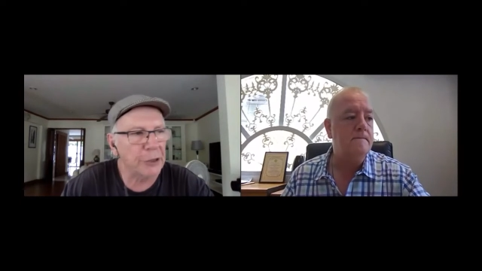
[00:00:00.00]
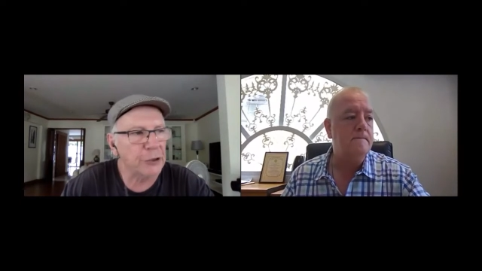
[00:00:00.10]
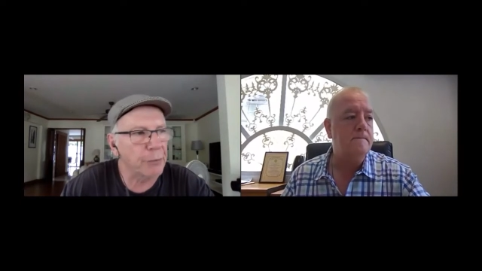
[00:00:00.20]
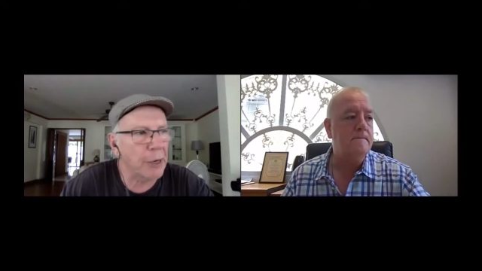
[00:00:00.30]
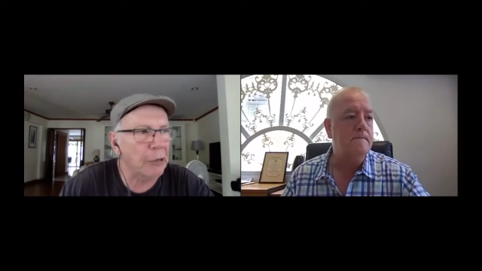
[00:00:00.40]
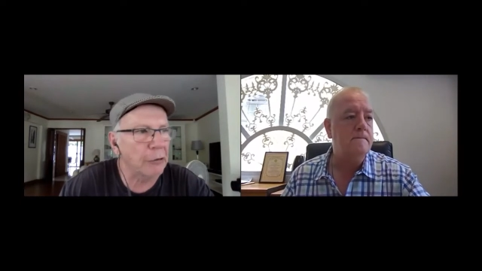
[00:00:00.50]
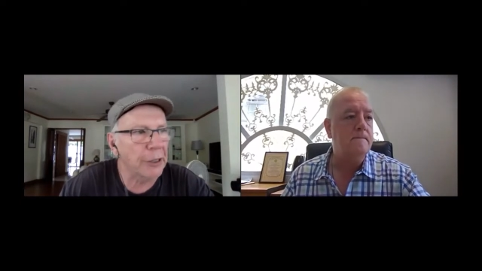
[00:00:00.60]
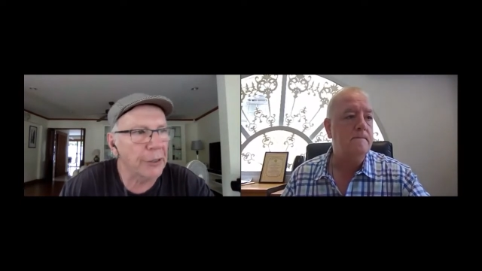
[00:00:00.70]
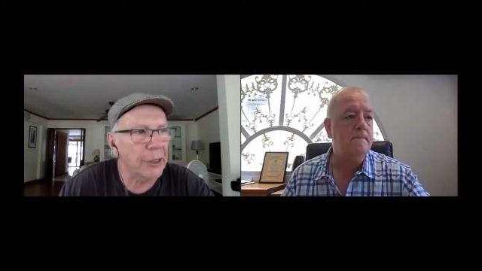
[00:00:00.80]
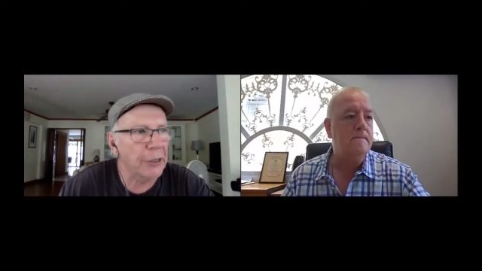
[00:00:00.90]
Speaker 1: apparently
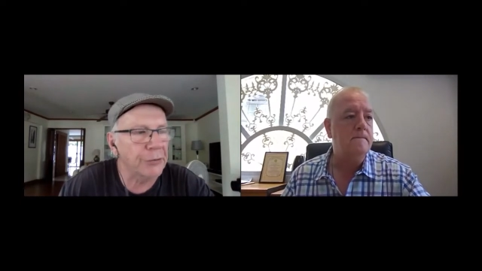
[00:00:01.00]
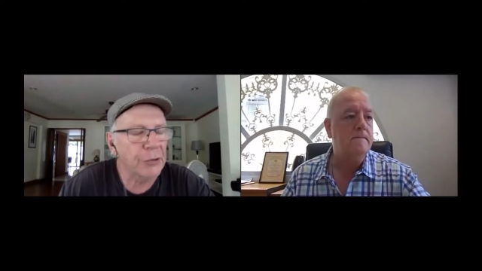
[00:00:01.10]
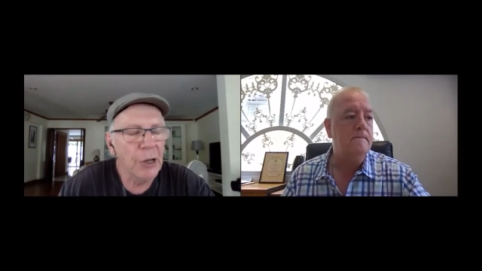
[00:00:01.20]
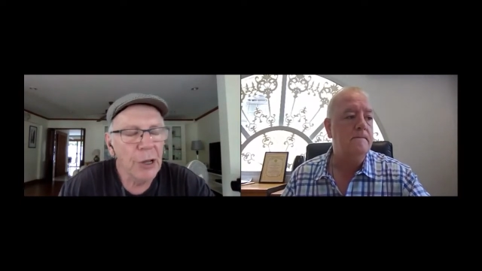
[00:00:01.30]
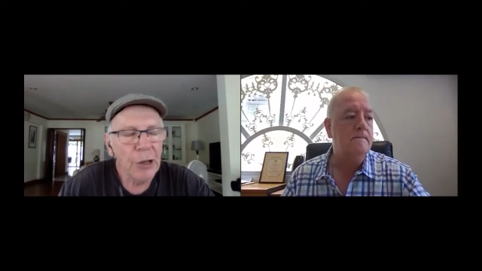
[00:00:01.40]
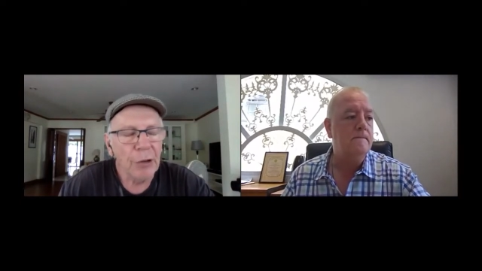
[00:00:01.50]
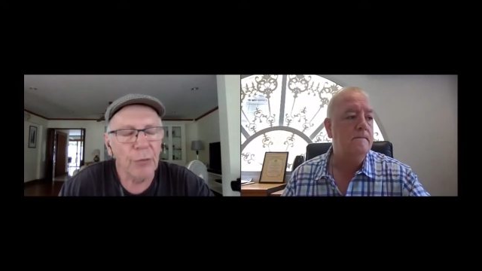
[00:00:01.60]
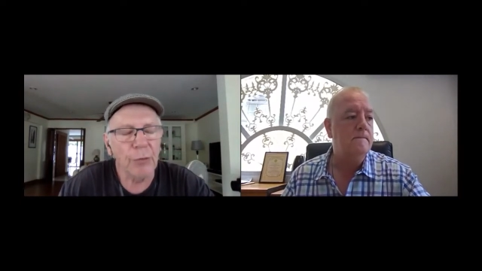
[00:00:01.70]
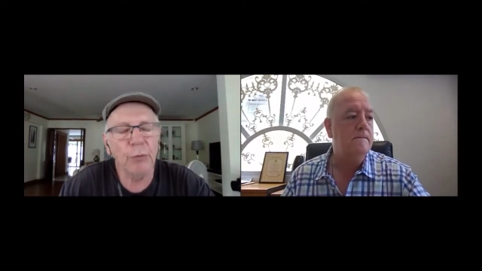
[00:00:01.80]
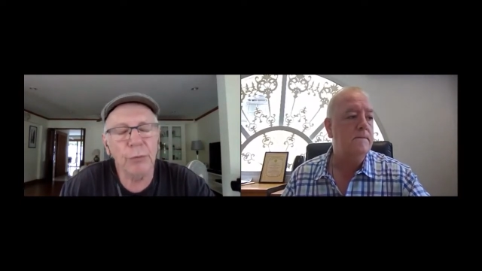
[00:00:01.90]
that is
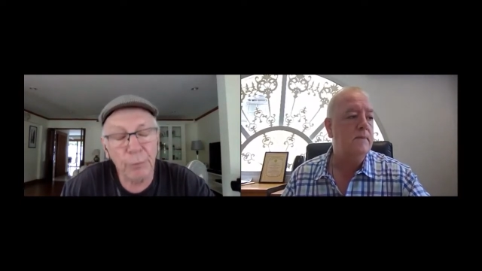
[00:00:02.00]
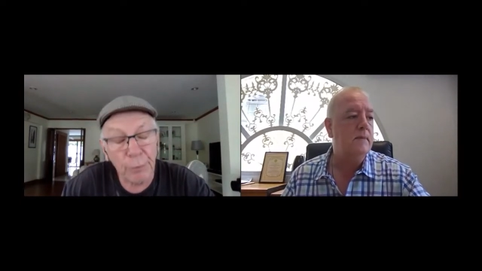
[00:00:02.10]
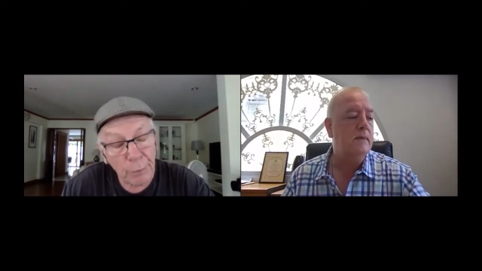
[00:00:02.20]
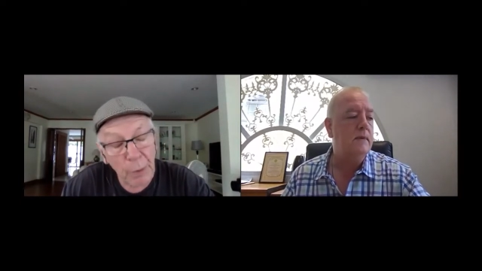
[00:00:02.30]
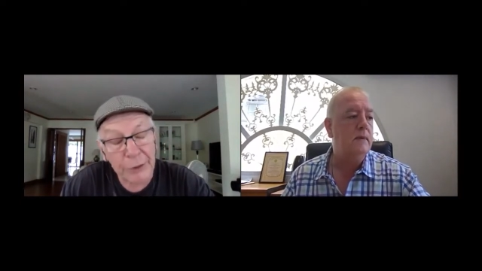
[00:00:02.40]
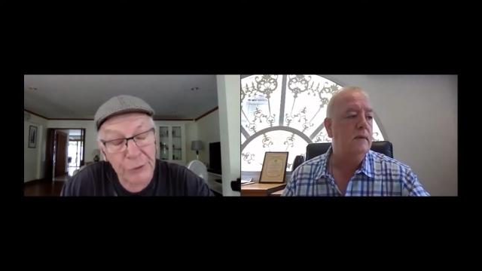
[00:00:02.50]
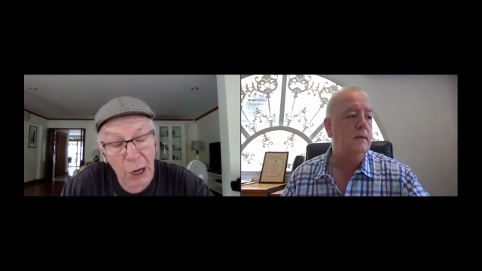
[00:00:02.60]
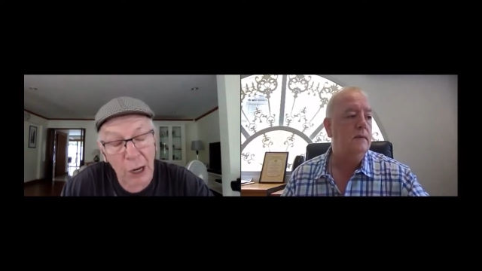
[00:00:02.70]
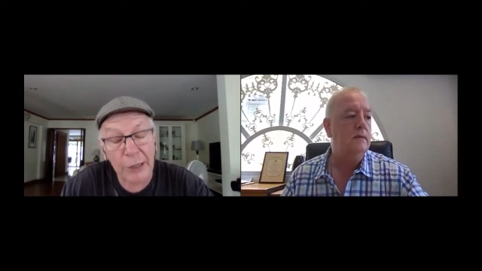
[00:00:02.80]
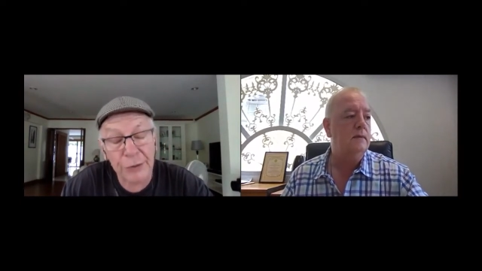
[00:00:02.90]
by
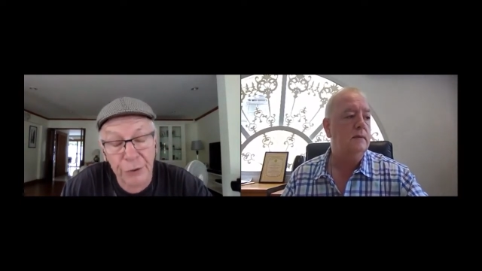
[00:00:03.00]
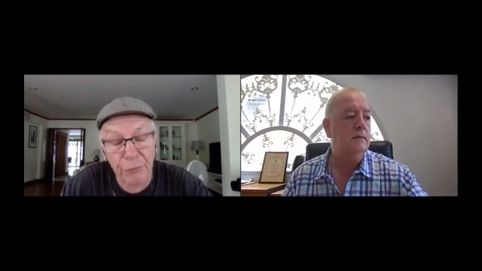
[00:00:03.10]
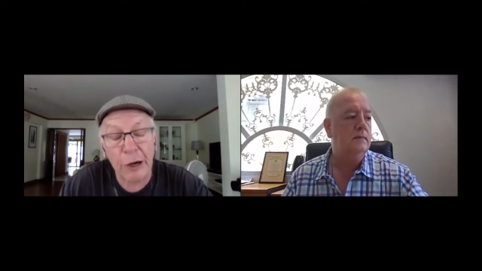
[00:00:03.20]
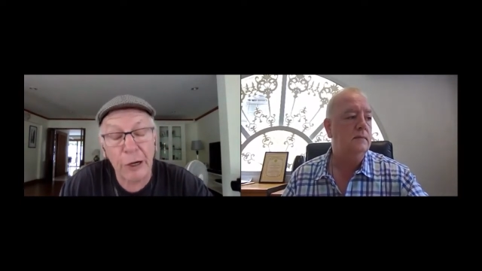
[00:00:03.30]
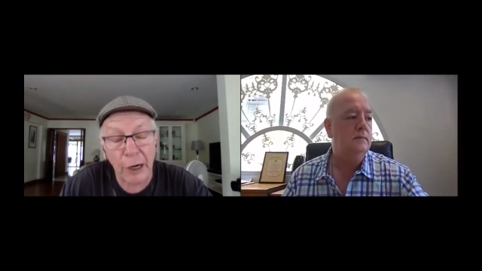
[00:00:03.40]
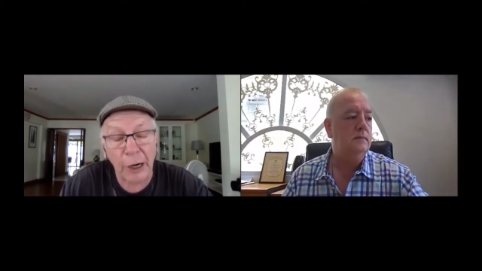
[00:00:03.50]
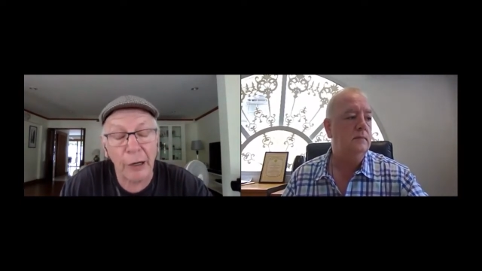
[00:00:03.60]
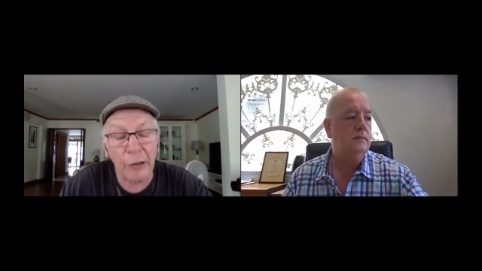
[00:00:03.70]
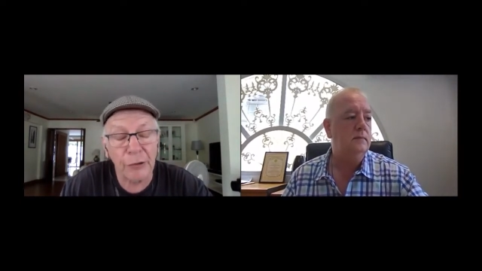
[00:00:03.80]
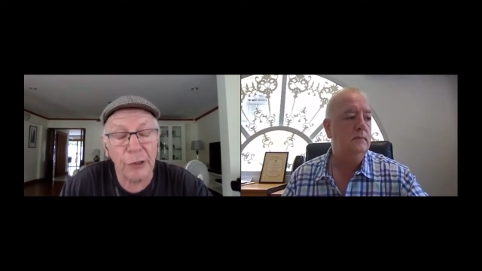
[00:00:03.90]
Thais threatening
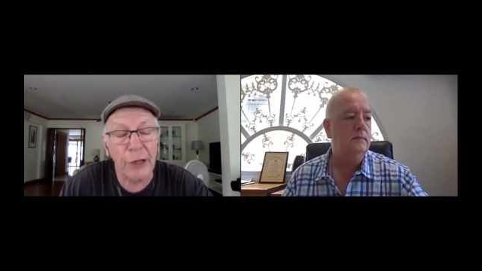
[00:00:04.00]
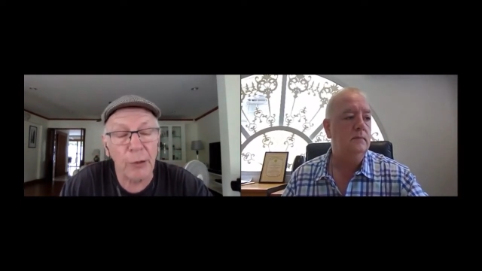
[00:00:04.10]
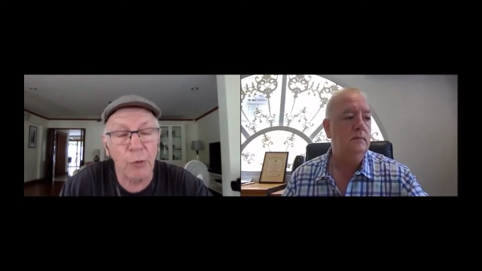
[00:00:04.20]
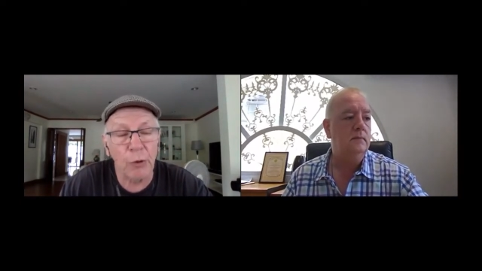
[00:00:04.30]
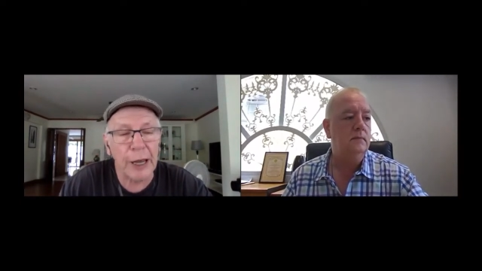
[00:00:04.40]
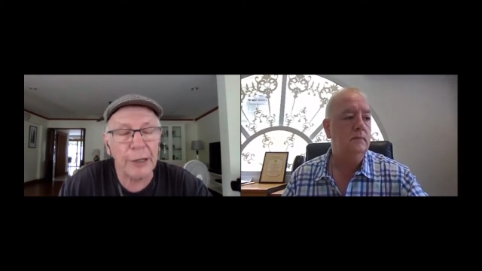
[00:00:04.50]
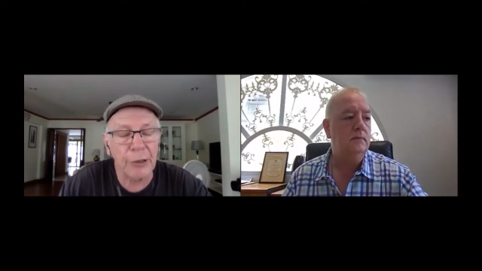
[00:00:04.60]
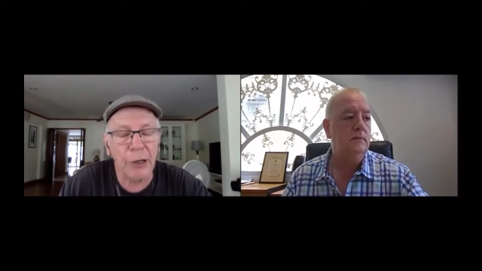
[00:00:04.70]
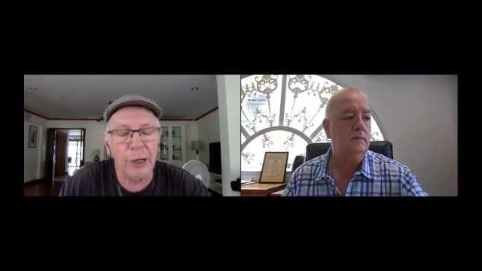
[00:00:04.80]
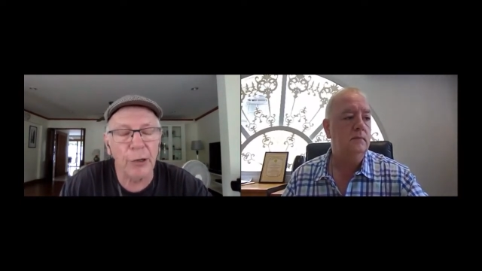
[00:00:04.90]
that they will get a
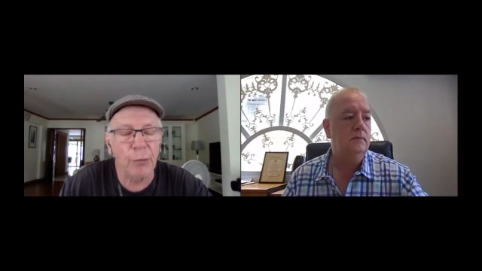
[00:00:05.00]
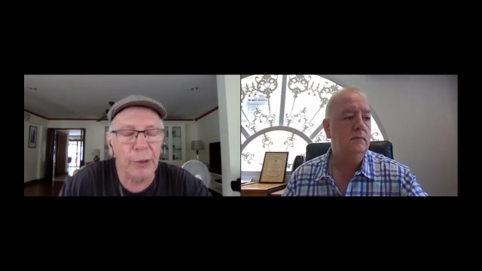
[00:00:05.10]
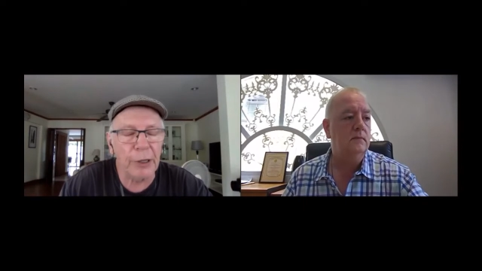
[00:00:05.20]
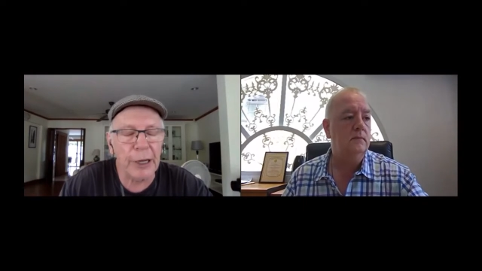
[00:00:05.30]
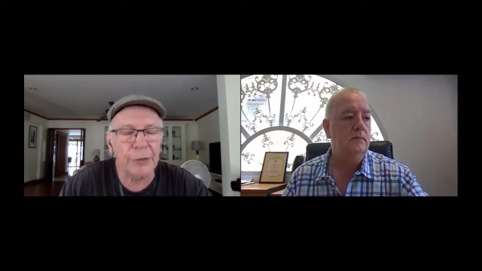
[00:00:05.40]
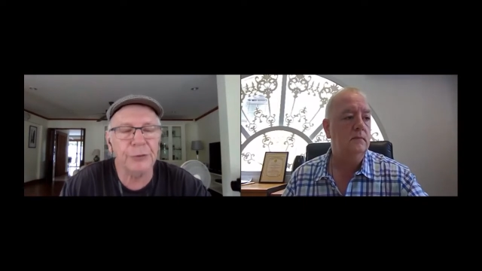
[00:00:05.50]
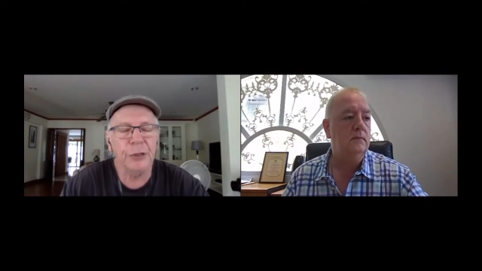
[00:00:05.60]
little bit it's